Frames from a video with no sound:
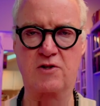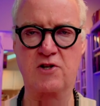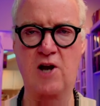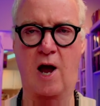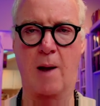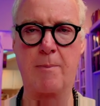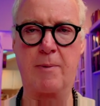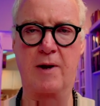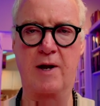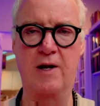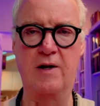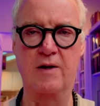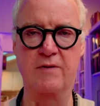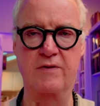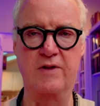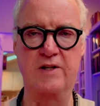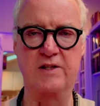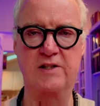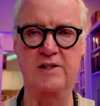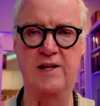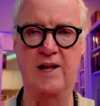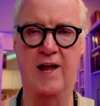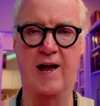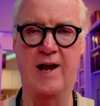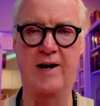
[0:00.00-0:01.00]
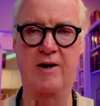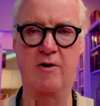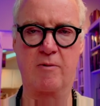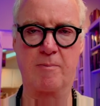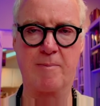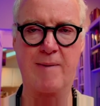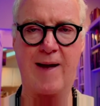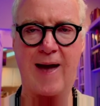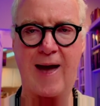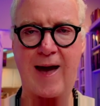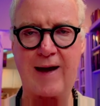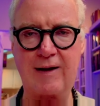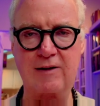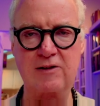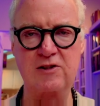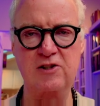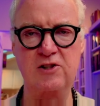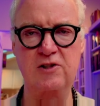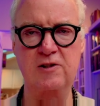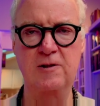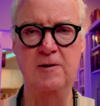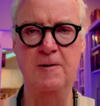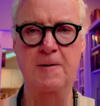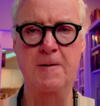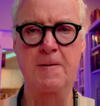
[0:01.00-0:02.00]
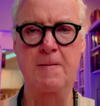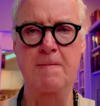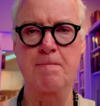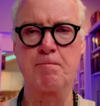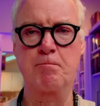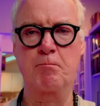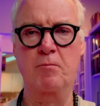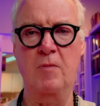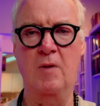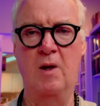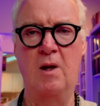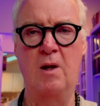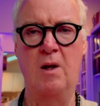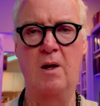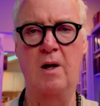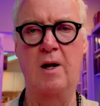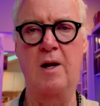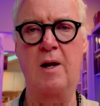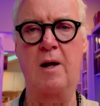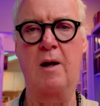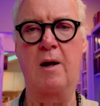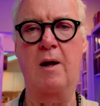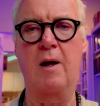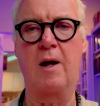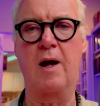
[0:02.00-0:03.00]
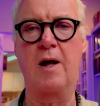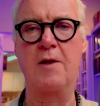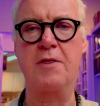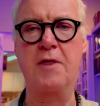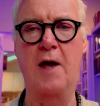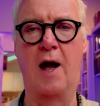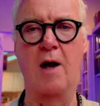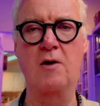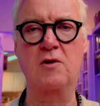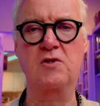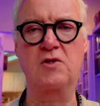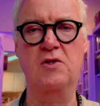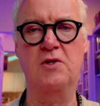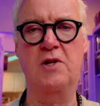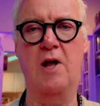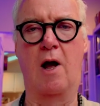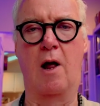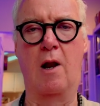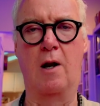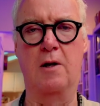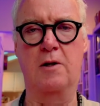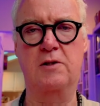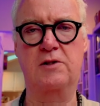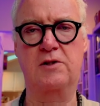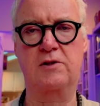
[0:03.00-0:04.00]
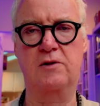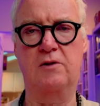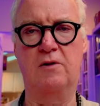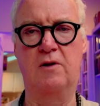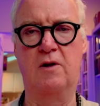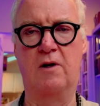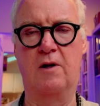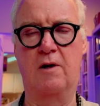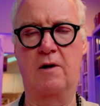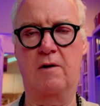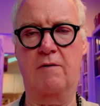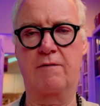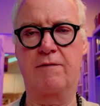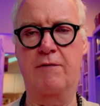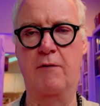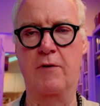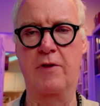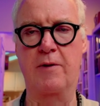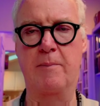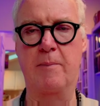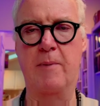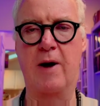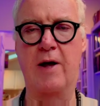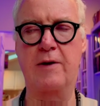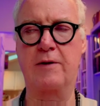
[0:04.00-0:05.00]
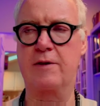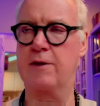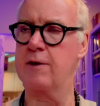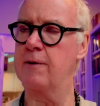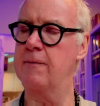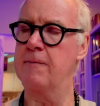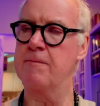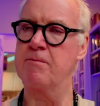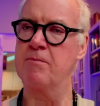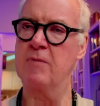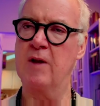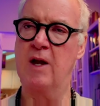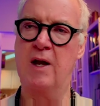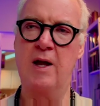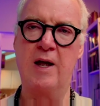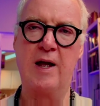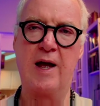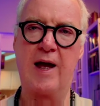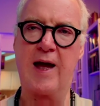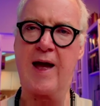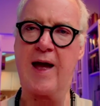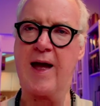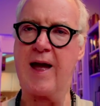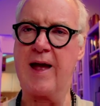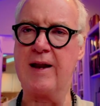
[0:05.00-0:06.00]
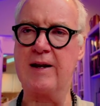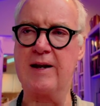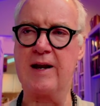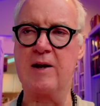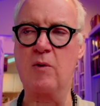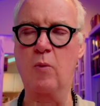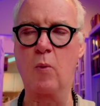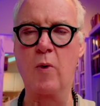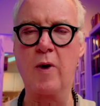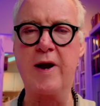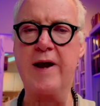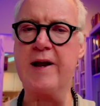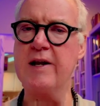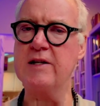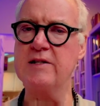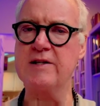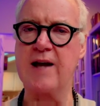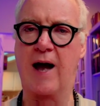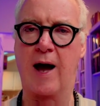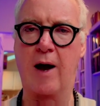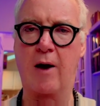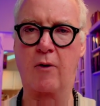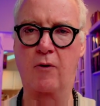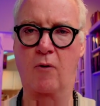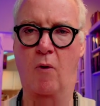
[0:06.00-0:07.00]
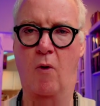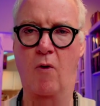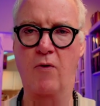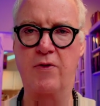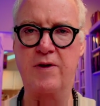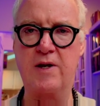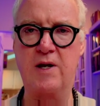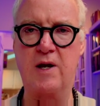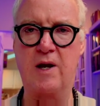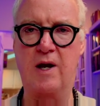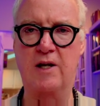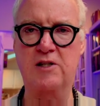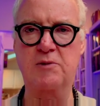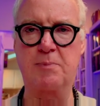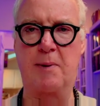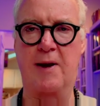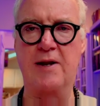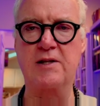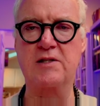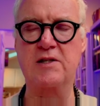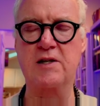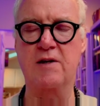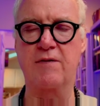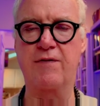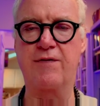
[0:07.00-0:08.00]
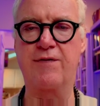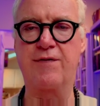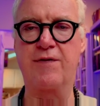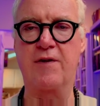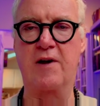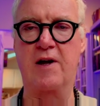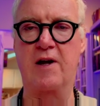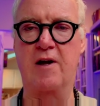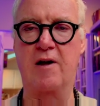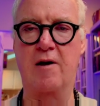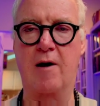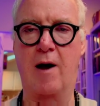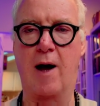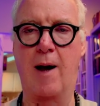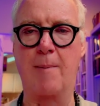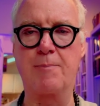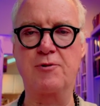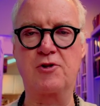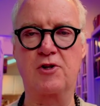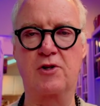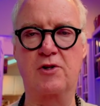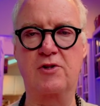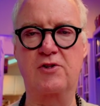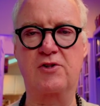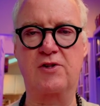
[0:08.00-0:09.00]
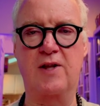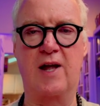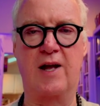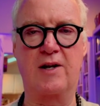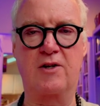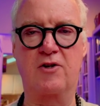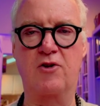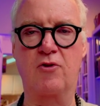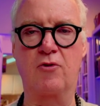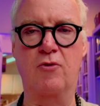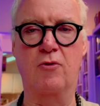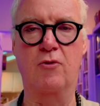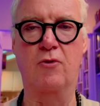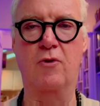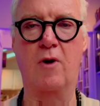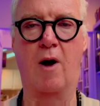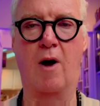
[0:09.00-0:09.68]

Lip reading: top end of the slider, max, $1,000 for the month. And it weeds out all the expensive options that you'd